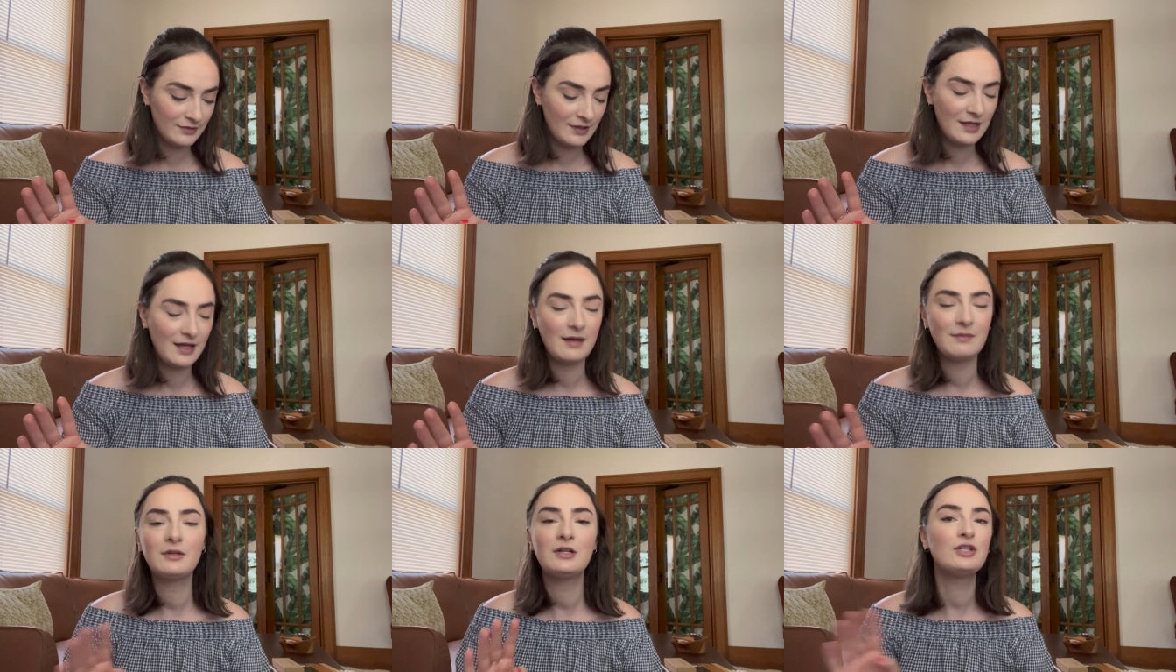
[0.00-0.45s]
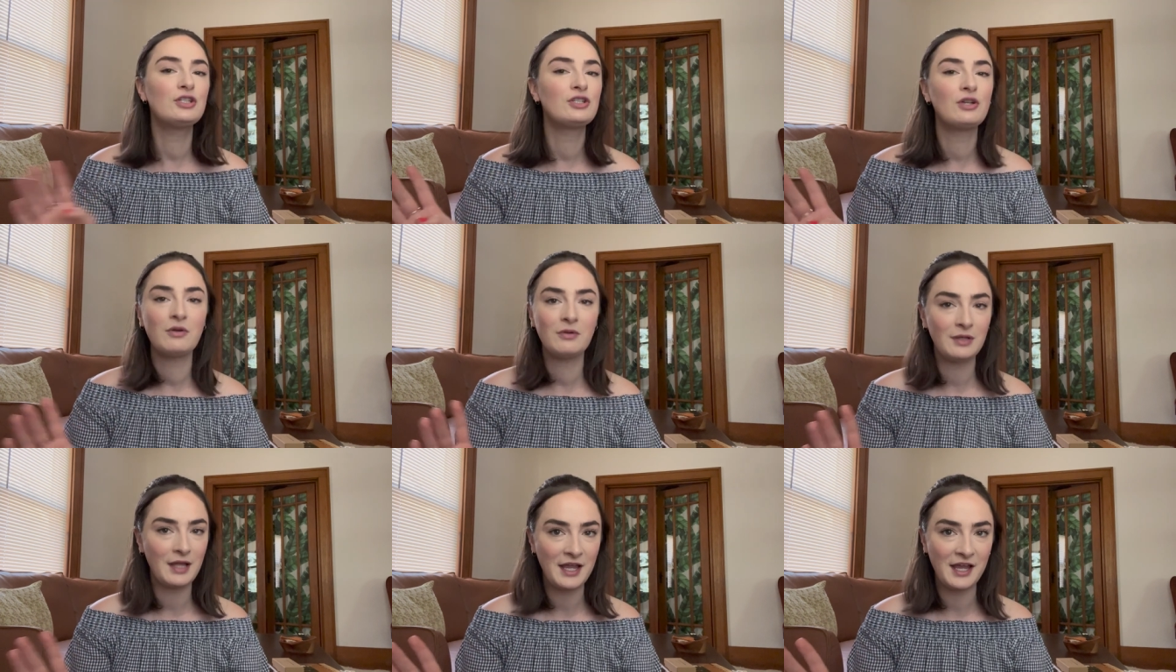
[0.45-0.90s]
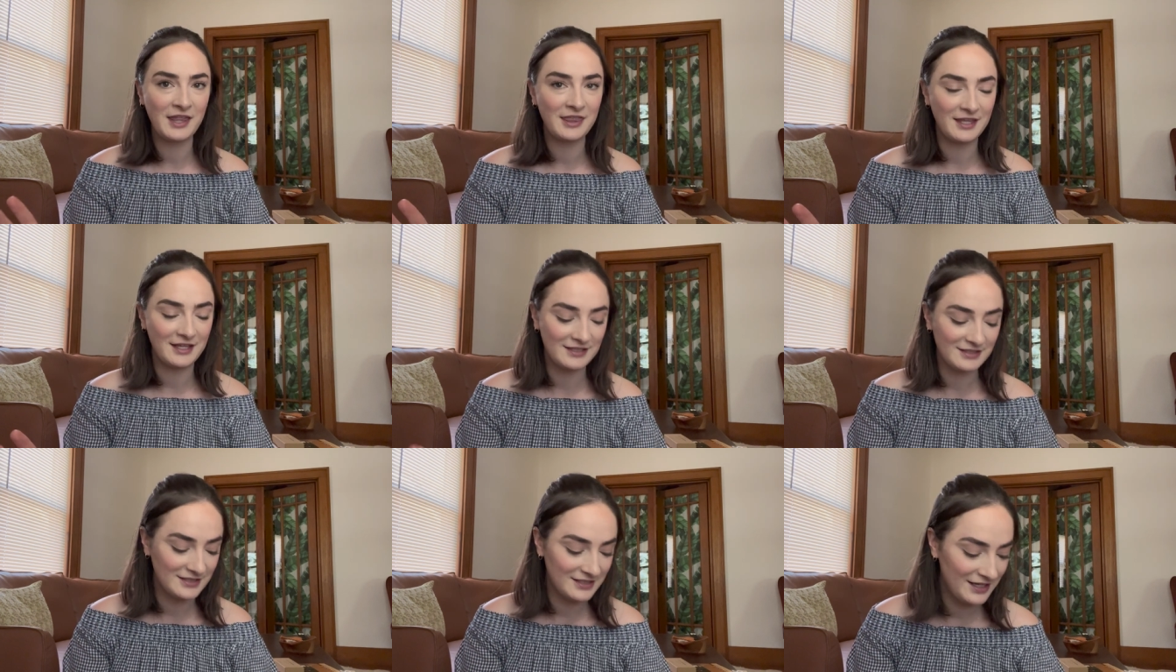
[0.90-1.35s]
I'm gonna show like
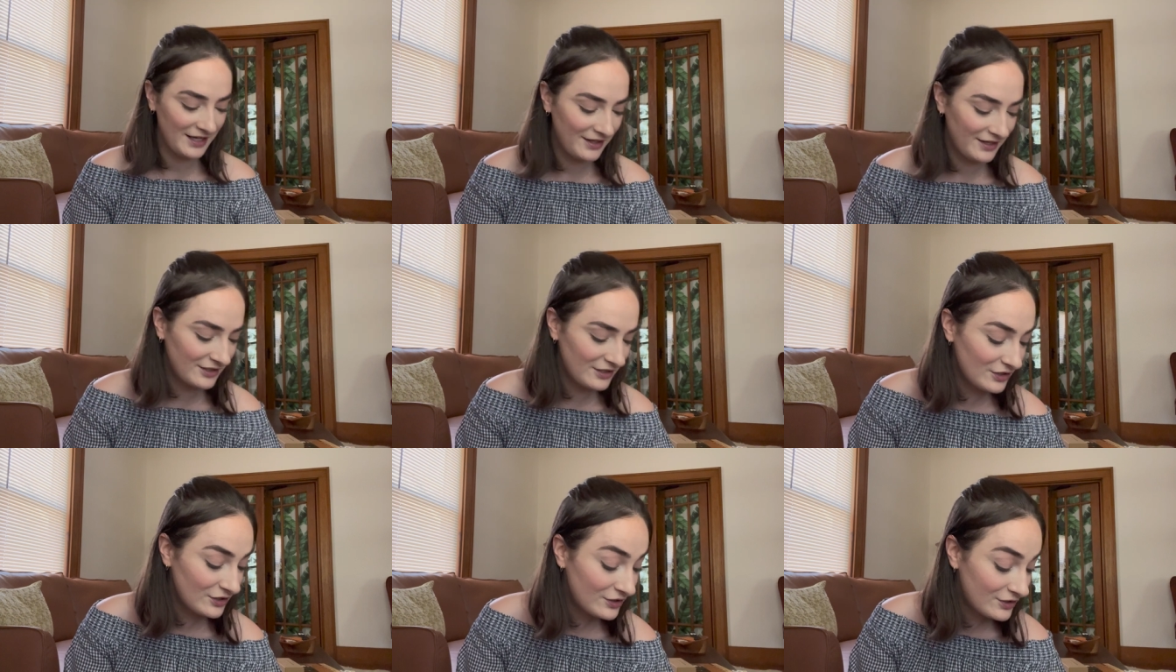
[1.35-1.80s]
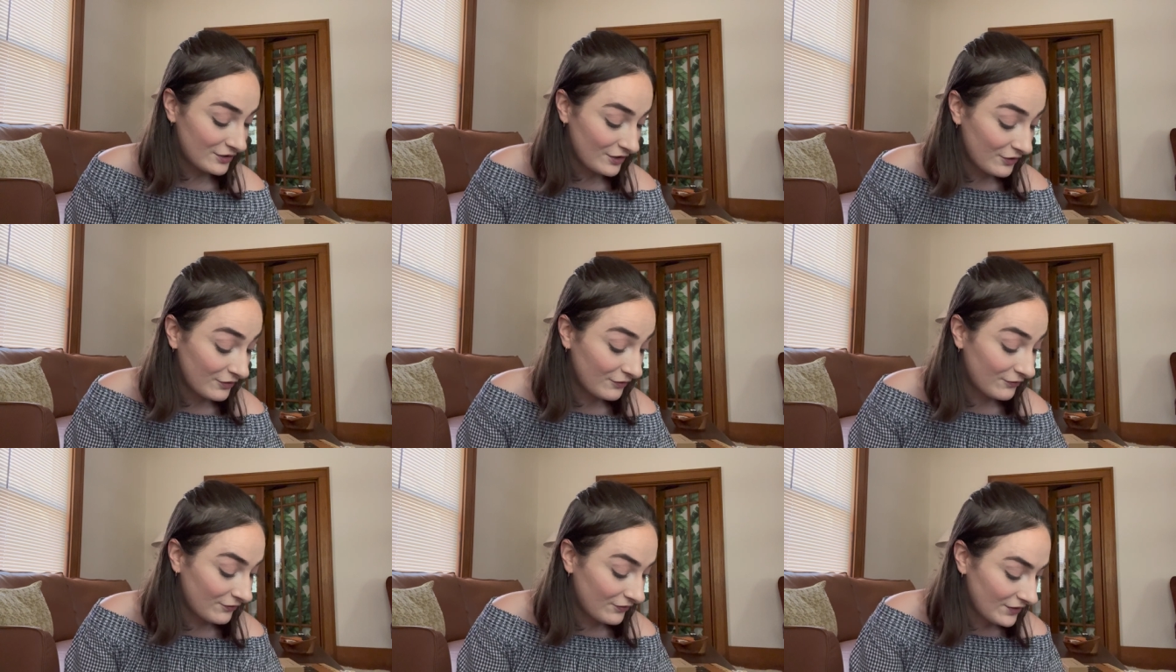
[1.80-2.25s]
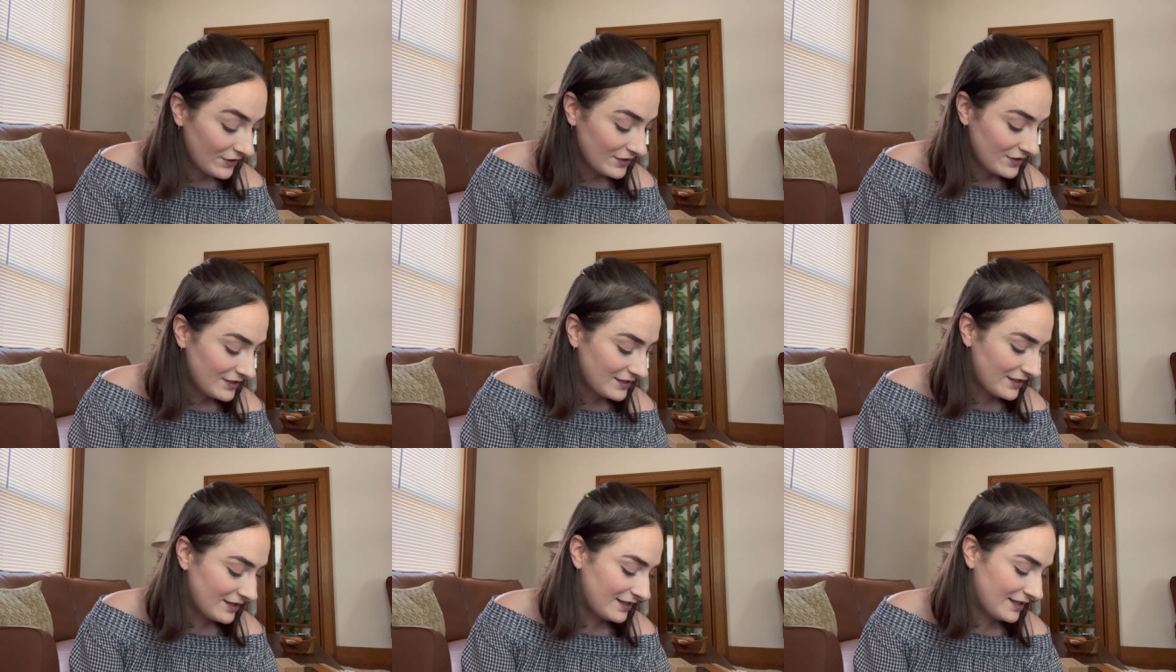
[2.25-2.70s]
things together. So
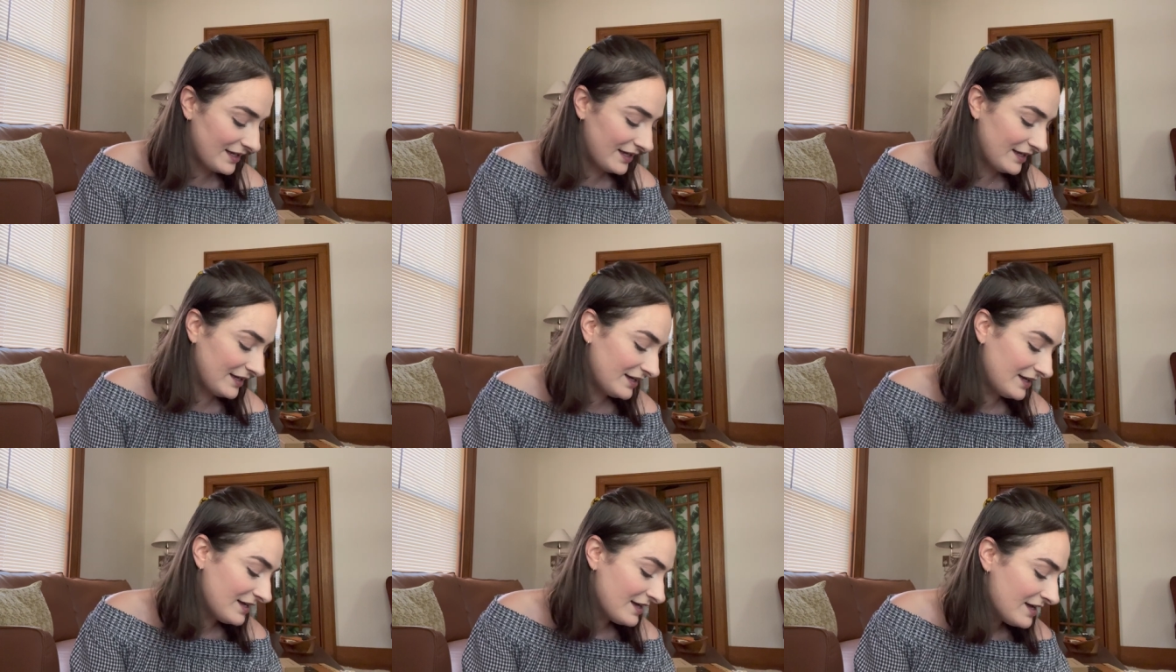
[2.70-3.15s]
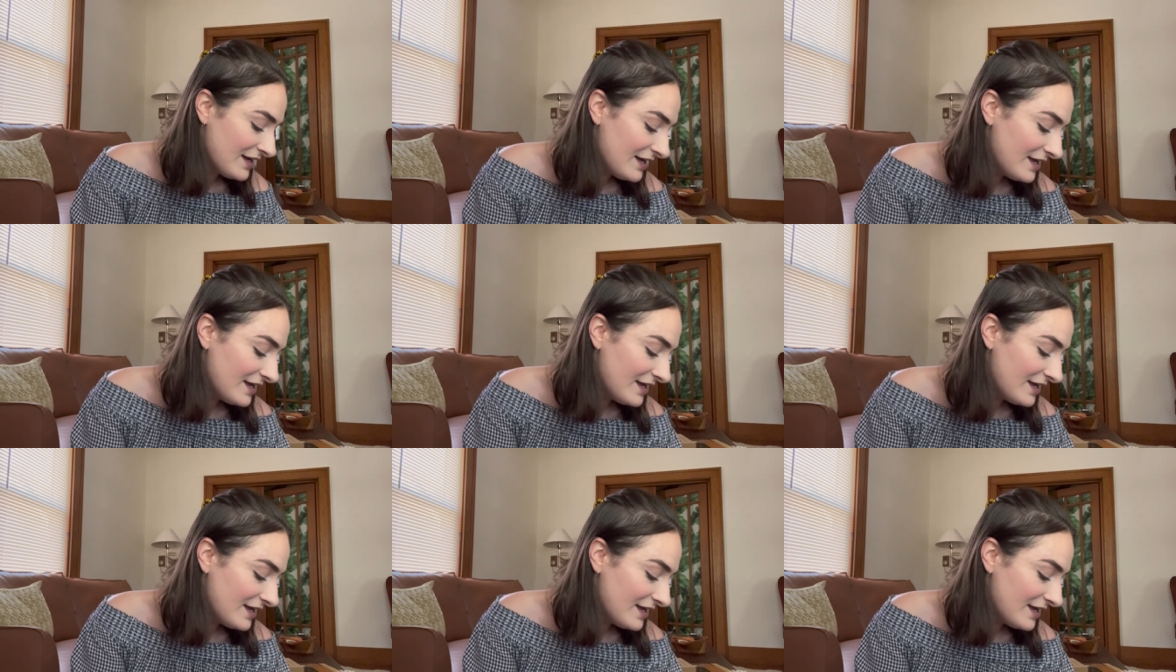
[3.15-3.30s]
first thing